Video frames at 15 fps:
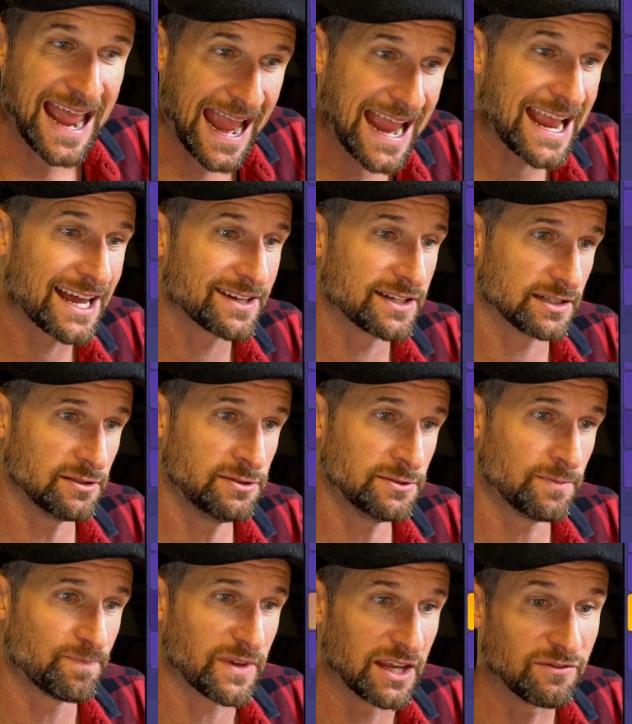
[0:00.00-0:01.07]
And
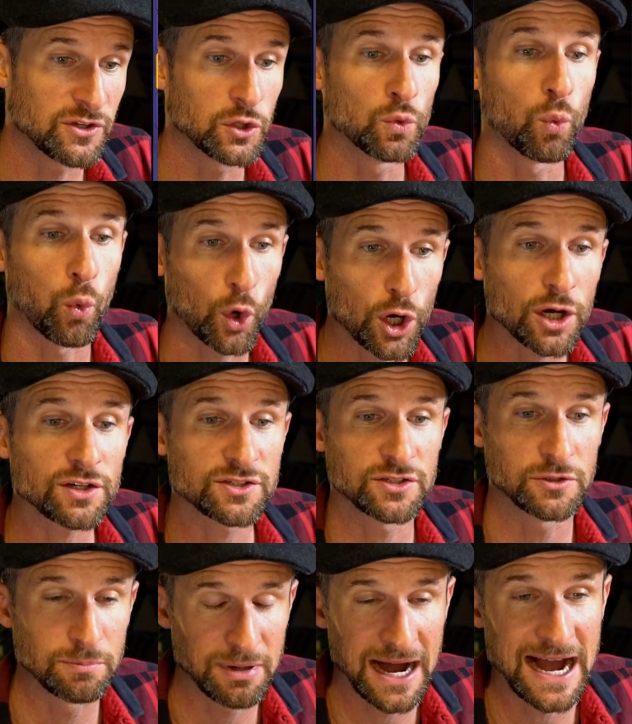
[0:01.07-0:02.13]
if you were
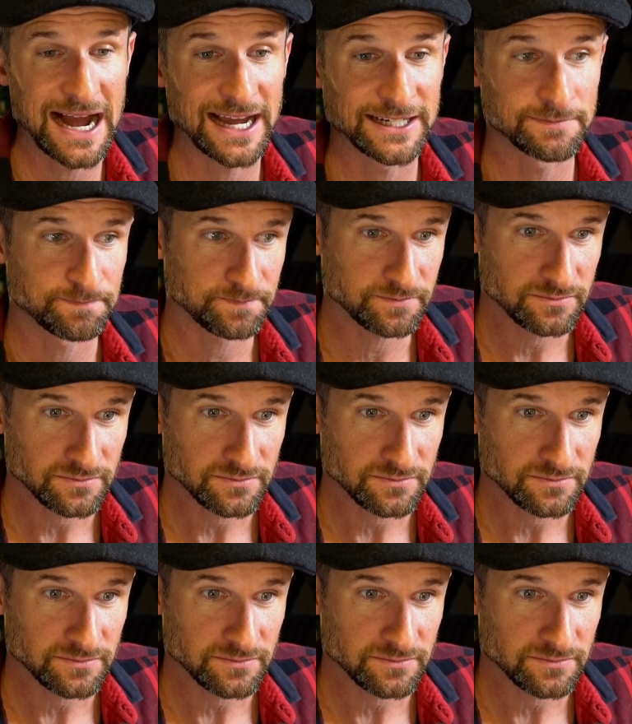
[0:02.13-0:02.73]
to buy